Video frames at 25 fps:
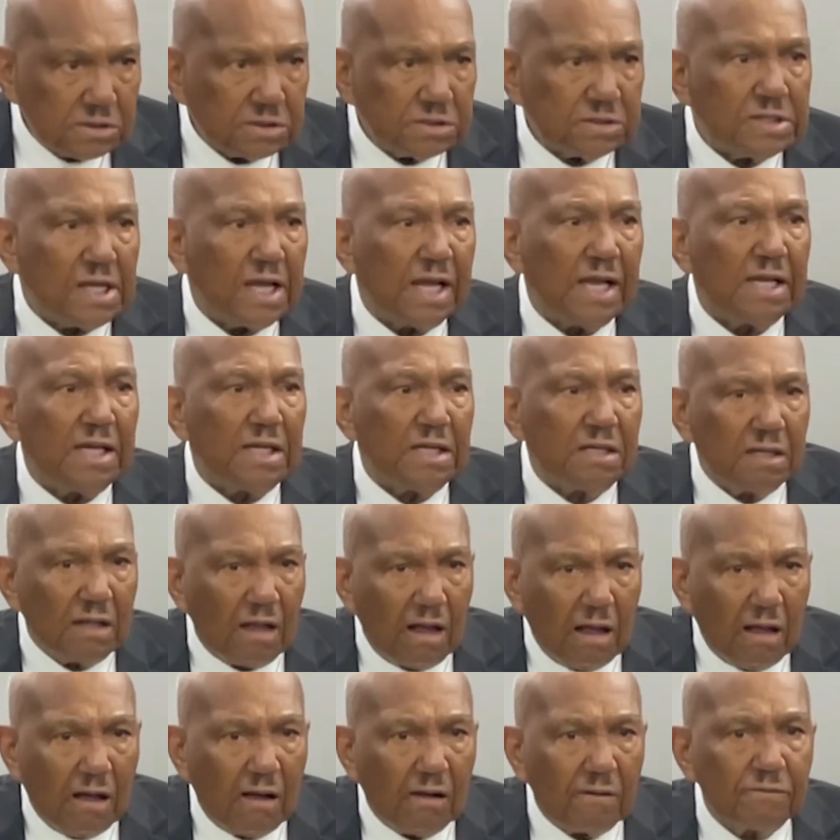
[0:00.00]
They
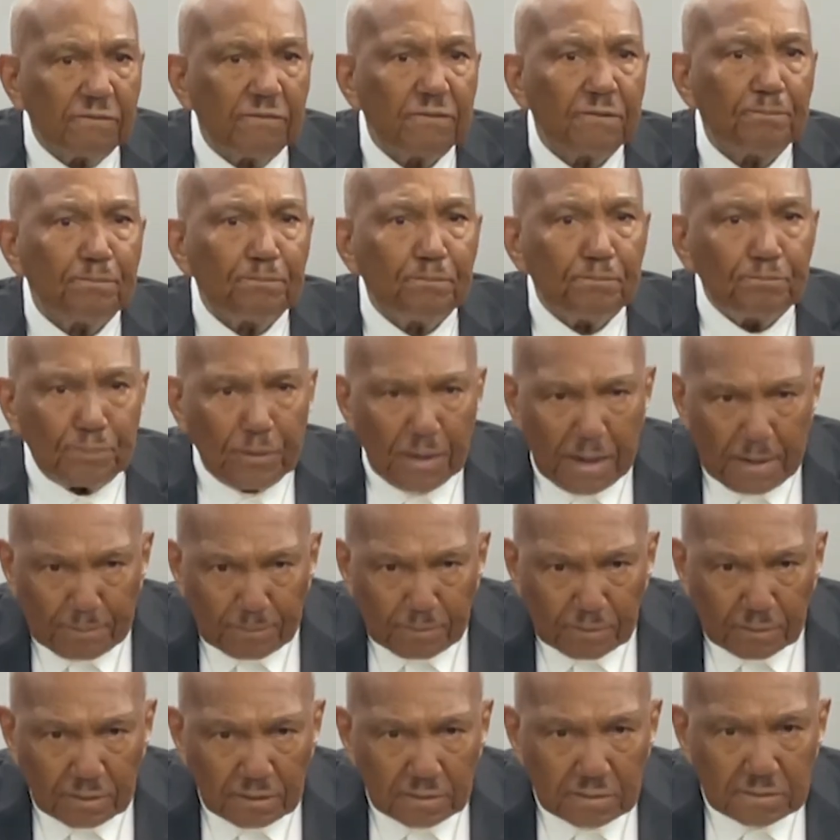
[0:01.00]
loved
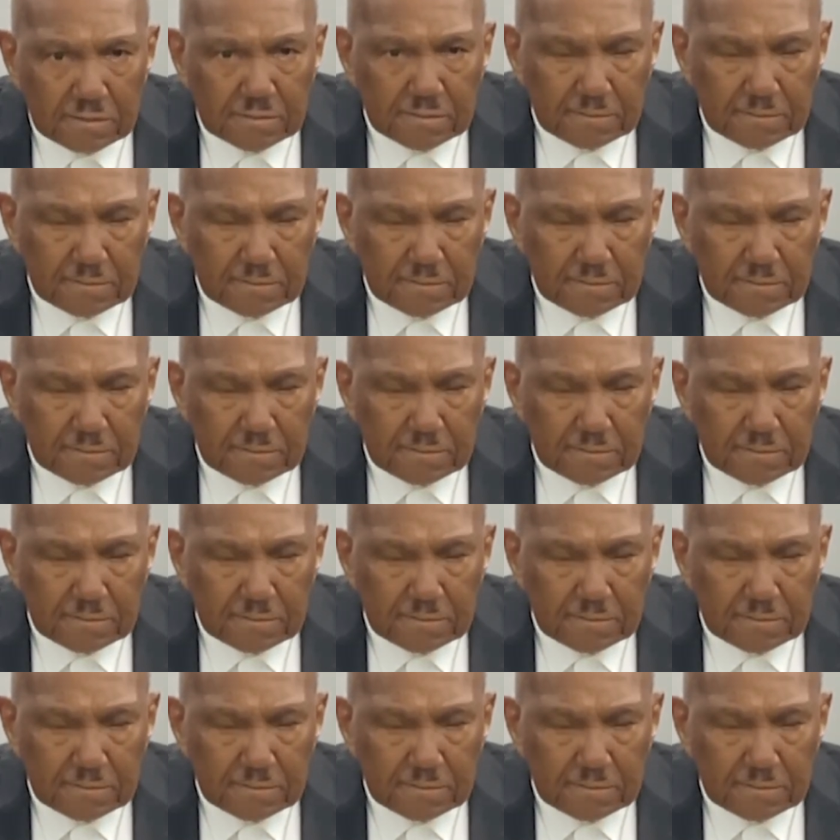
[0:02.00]
people.